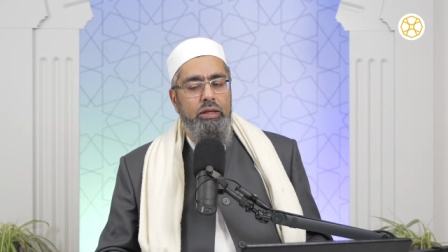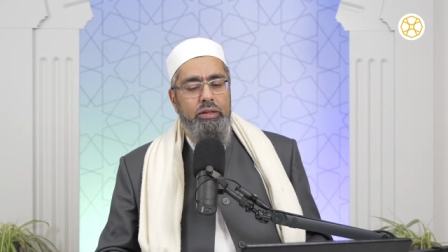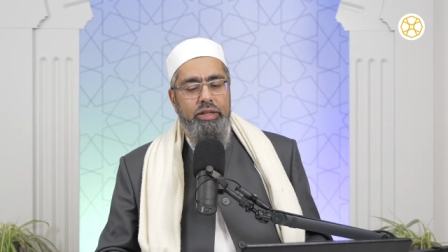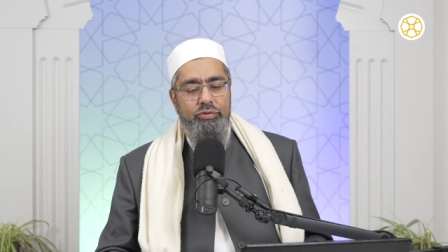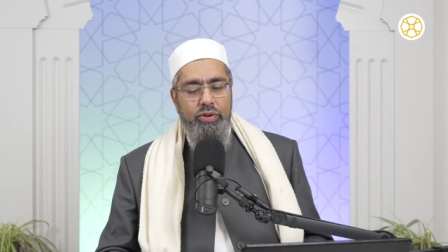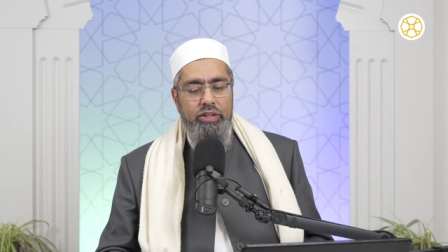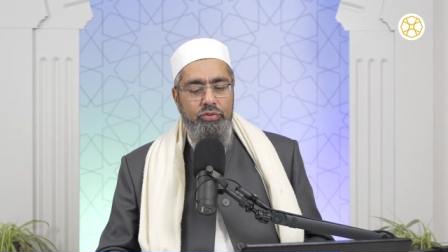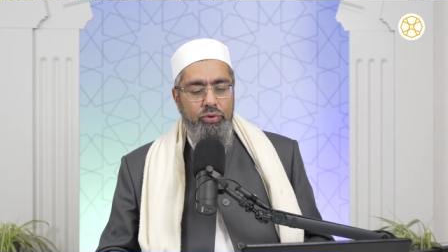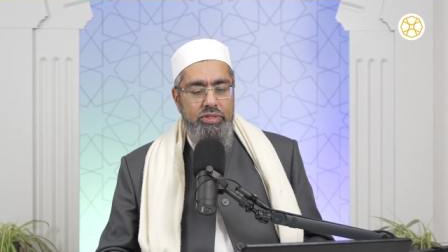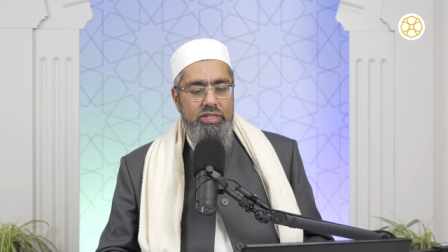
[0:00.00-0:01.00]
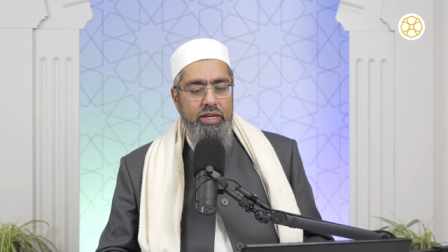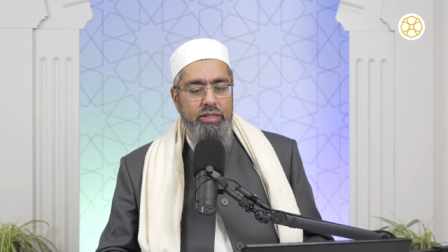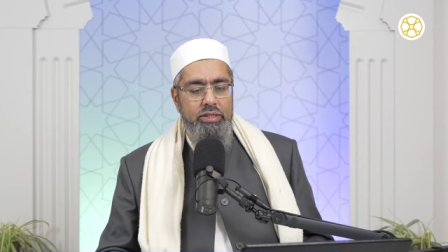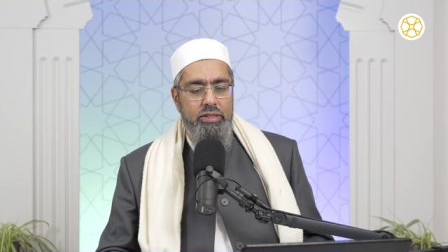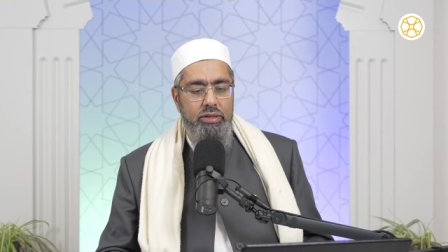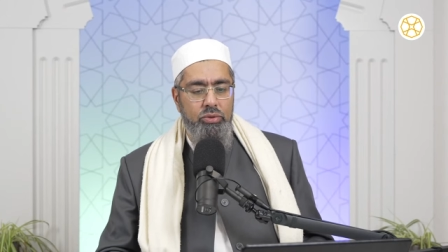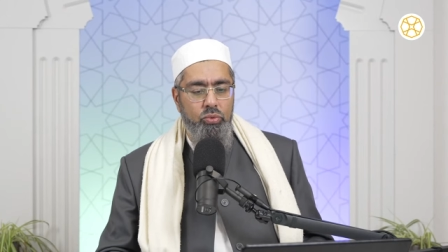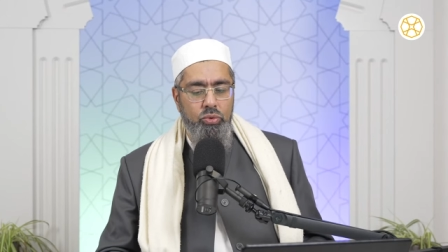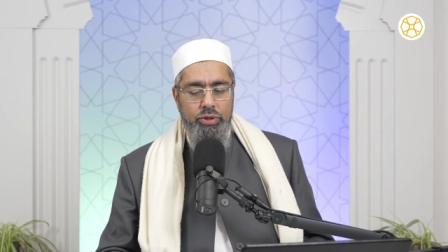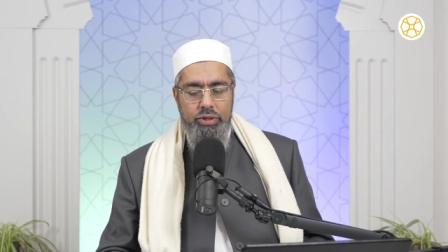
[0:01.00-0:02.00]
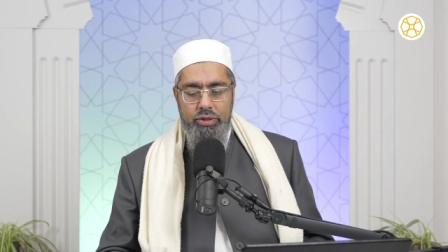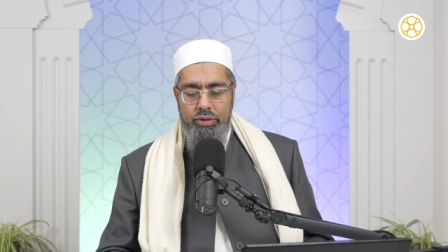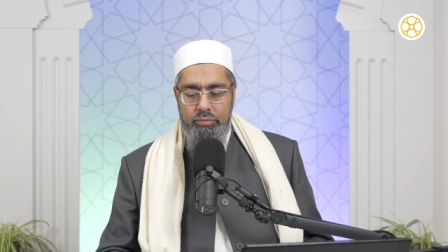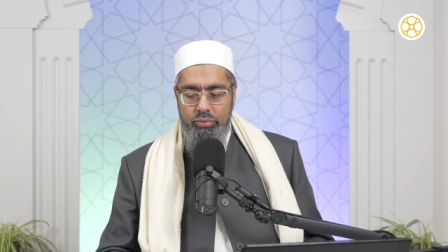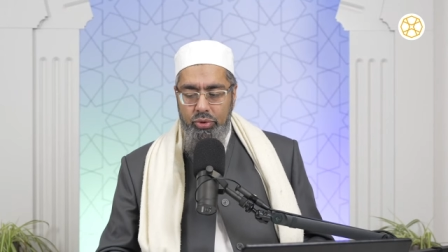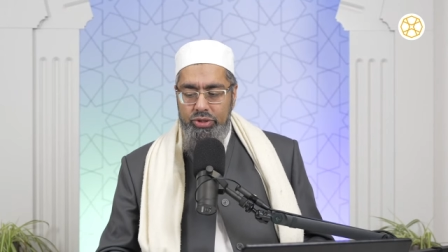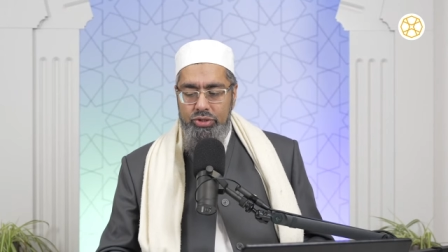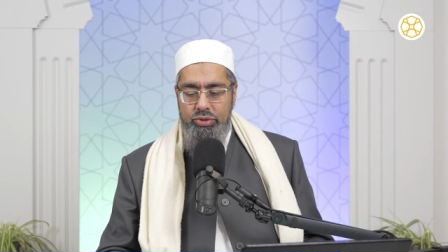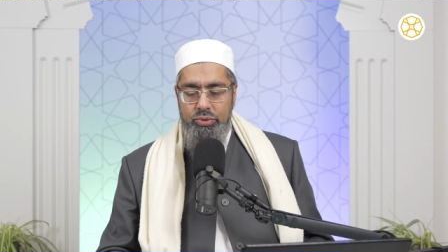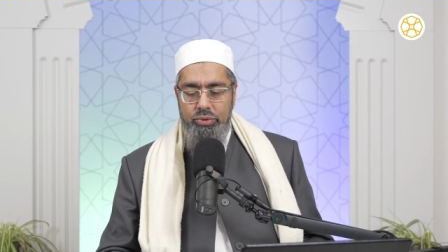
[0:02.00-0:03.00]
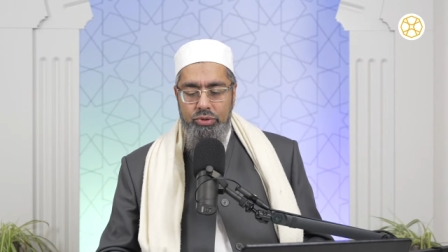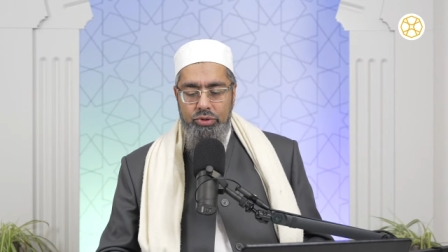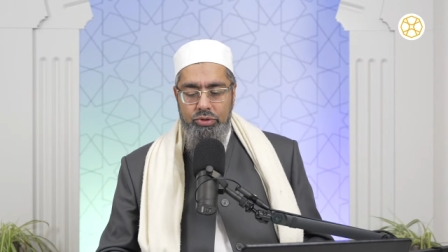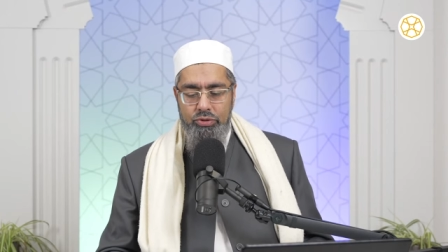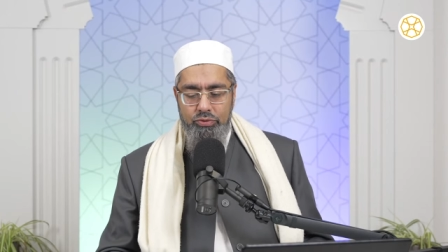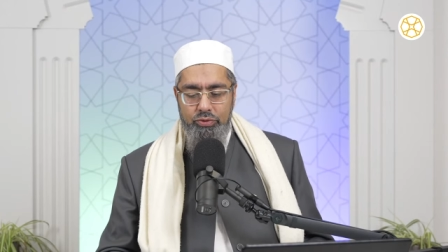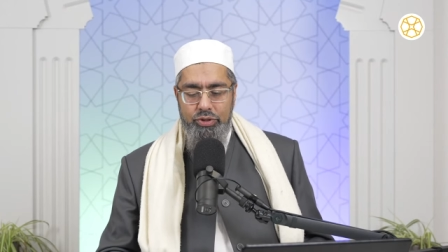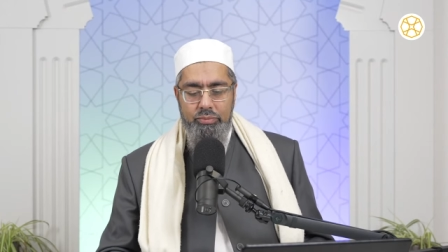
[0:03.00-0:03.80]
that faithful sight would point to for the